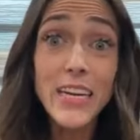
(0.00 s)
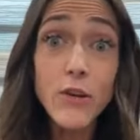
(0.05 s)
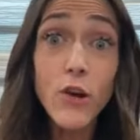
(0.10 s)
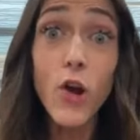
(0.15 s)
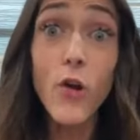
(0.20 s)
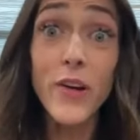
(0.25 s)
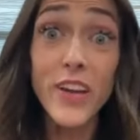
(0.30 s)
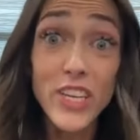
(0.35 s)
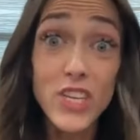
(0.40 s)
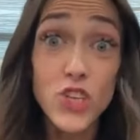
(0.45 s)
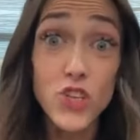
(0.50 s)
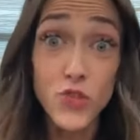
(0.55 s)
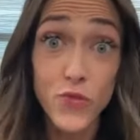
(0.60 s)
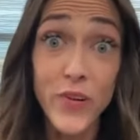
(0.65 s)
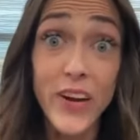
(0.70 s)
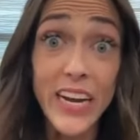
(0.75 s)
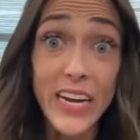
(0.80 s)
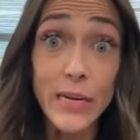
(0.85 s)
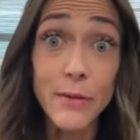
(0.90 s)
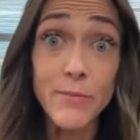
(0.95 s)
zero
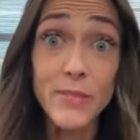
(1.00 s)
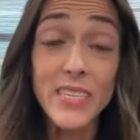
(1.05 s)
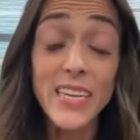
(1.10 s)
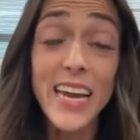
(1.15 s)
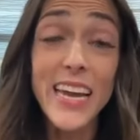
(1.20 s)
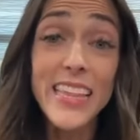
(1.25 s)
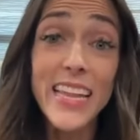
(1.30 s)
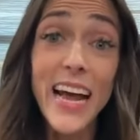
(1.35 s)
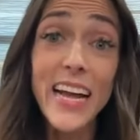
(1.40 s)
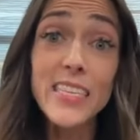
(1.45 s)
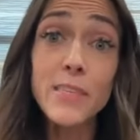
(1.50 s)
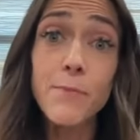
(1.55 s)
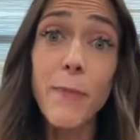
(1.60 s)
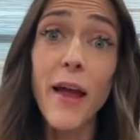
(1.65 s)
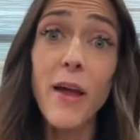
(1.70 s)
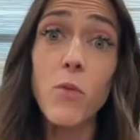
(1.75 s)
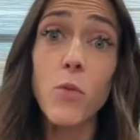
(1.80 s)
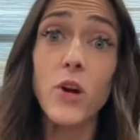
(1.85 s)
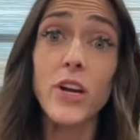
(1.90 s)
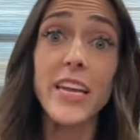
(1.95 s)
extremes. And that's
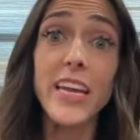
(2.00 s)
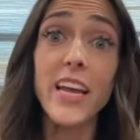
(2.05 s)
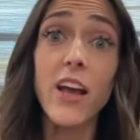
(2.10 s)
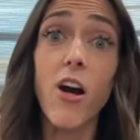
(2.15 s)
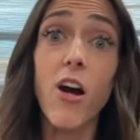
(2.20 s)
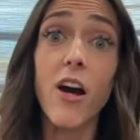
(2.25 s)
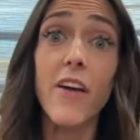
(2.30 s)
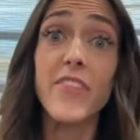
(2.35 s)
by working